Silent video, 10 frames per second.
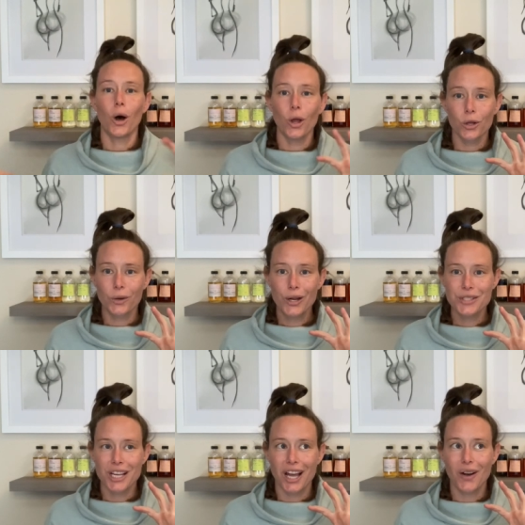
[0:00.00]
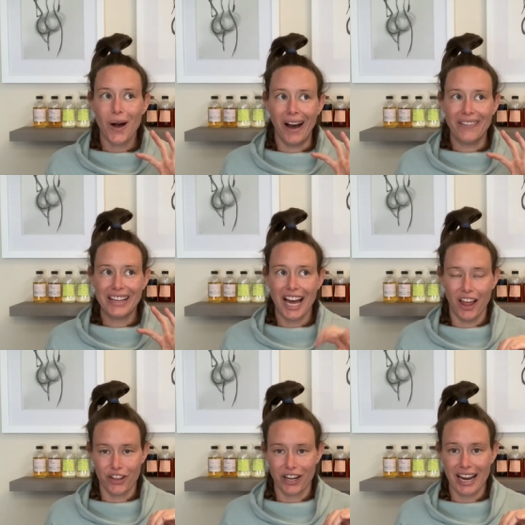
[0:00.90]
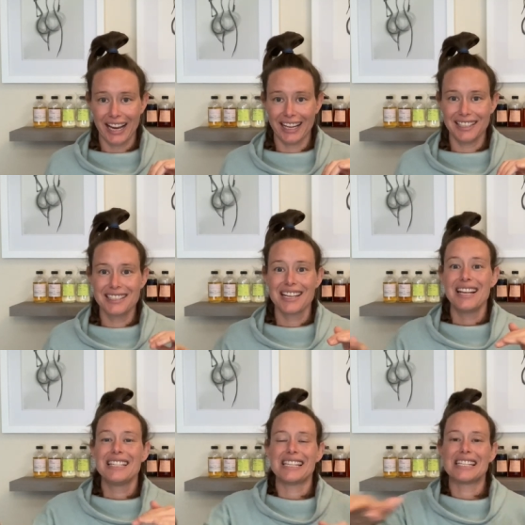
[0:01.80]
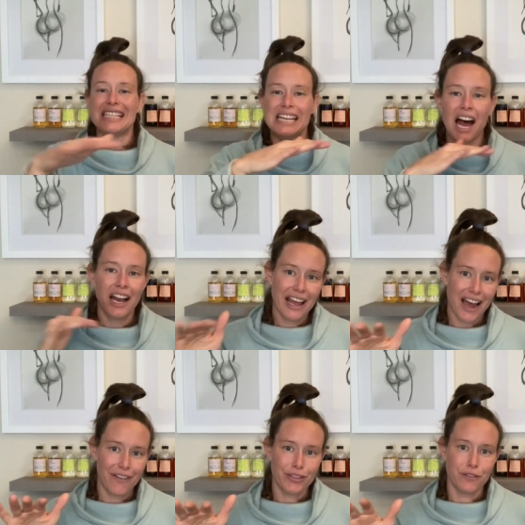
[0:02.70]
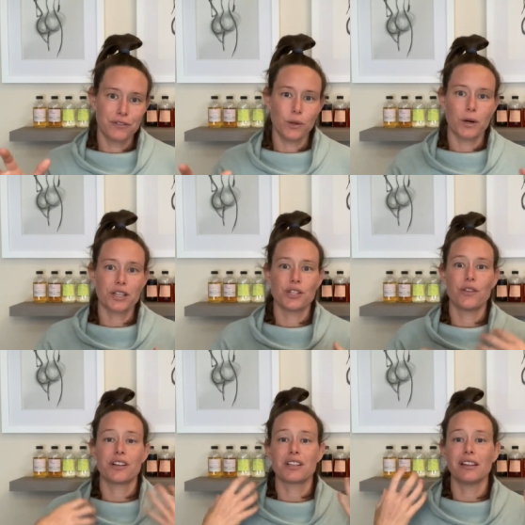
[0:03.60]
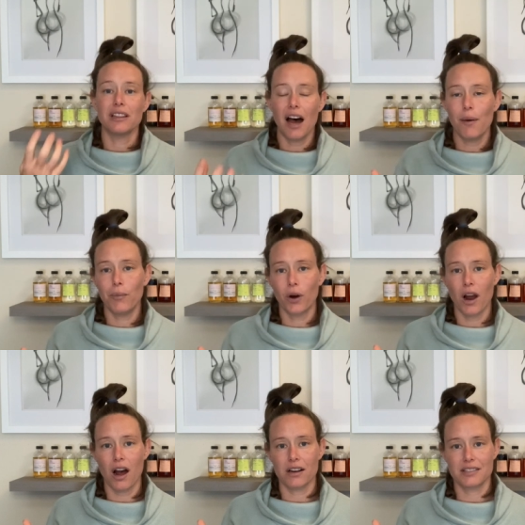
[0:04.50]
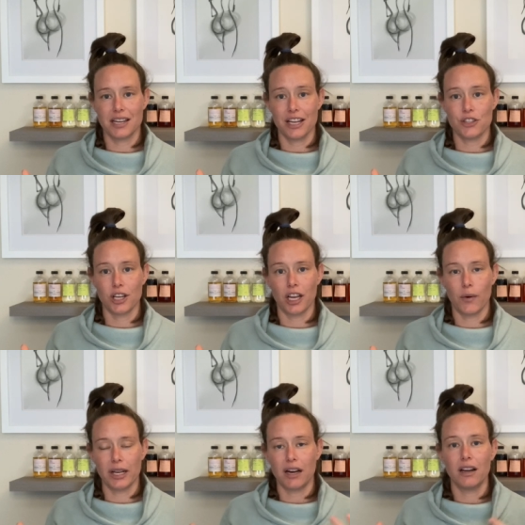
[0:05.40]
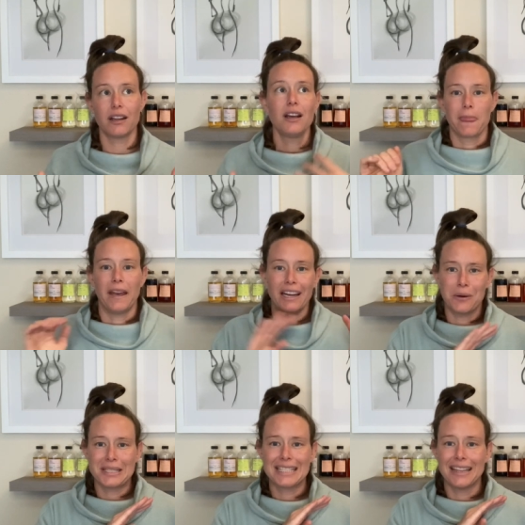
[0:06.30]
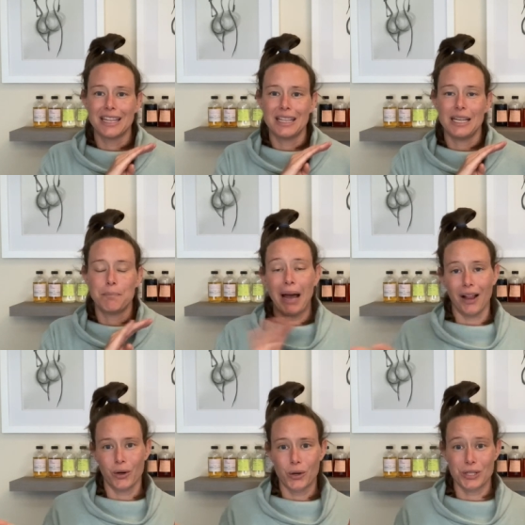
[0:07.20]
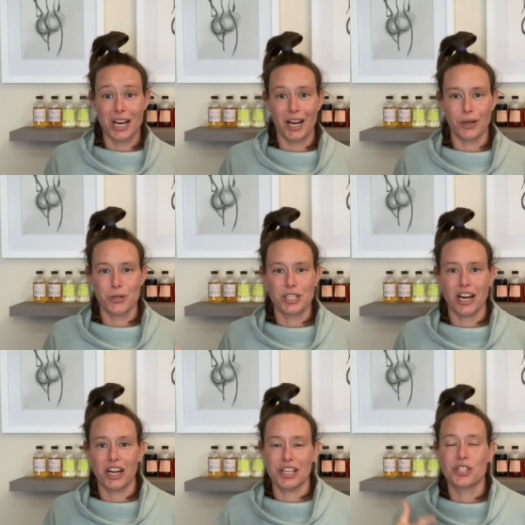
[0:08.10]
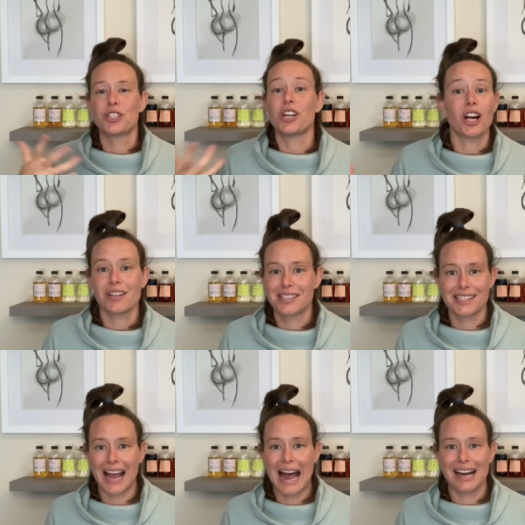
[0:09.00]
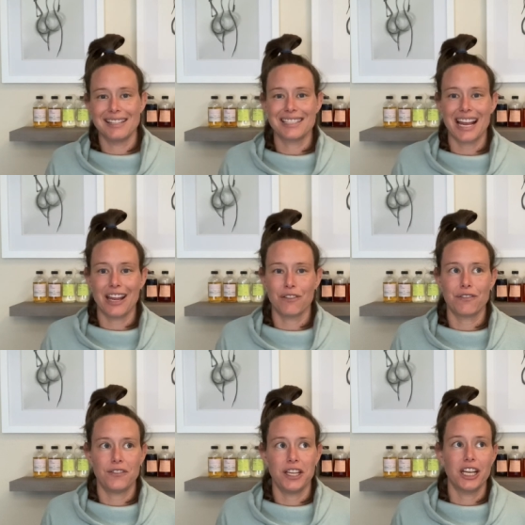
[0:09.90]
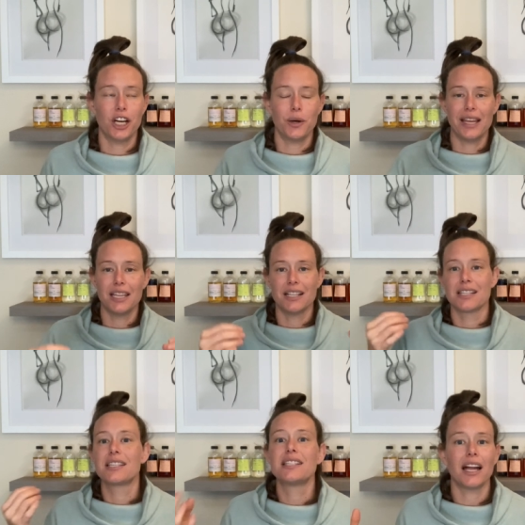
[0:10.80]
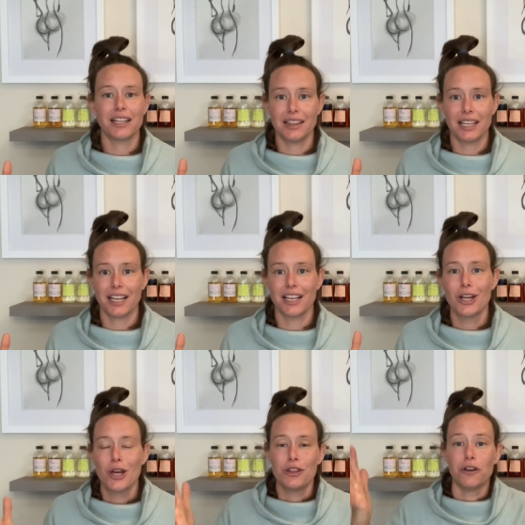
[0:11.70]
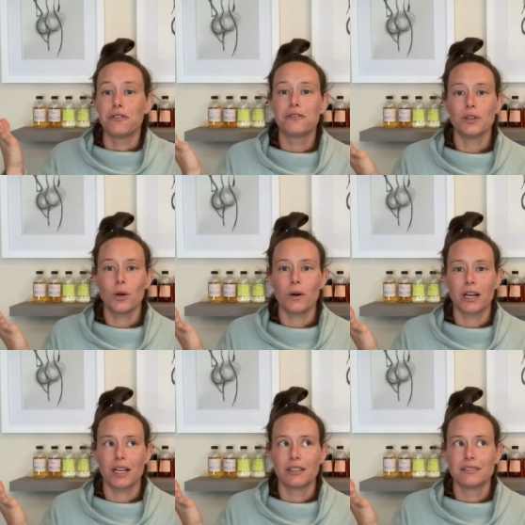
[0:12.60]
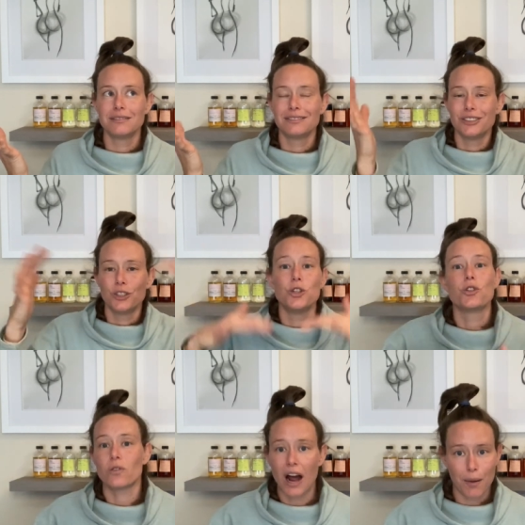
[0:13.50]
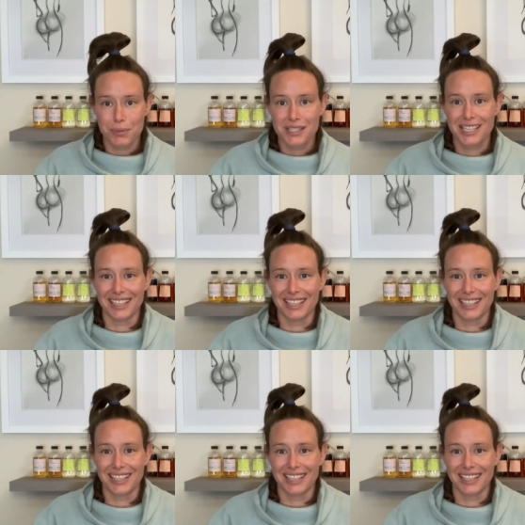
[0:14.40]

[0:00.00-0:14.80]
Oloroso, on the other hand, does not have the flor, so there's a lot more oxidation going on. Now it's said that the Palo Cortado sherry starts as a fino and then suddenly the flor drops.